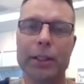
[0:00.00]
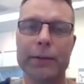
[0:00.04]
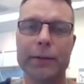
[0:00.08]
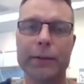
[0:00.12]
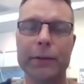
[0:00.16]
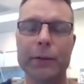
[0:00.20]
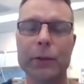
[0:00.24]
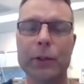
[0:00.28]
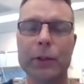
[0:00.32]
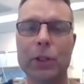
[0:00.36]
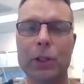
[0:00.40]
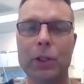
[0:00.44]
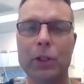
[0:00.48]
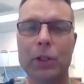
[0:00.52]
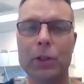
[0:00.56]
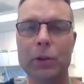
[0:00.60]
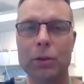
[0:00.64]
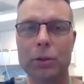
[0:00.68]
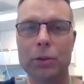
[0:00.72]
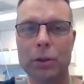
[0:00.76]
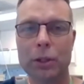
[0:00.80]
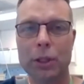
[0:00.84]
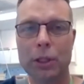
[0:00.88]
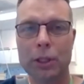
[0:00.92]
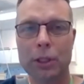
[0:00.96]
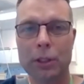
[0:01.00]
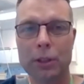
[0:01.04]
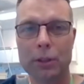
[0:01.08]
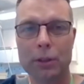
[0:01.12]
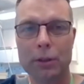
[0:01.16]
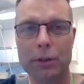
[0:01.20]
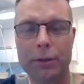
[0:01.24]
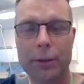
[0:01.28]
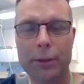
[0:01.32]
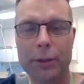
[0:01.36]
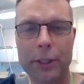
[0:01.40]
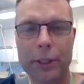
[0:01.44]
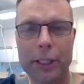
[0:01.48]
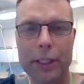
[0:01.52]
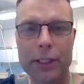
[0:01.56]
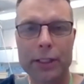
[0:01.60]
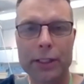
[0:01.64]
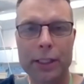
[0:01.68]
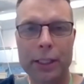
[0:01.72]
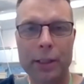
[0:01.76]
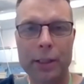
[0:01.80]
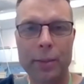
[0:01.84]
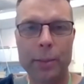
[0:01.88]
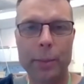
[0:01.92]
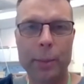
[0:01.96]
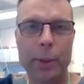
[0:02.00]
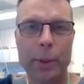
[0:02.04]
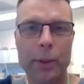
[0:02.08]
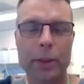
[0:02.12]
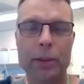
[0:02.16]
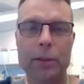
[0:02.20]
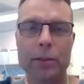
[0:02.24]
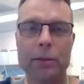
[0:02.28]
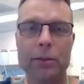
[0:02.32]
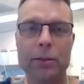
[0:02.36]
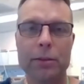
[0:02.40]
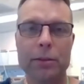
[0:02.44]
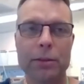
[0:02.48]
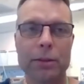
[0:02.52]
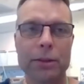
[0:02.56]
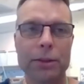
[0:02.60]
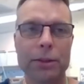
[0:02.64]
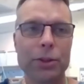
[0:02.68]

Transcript: If you go, for example,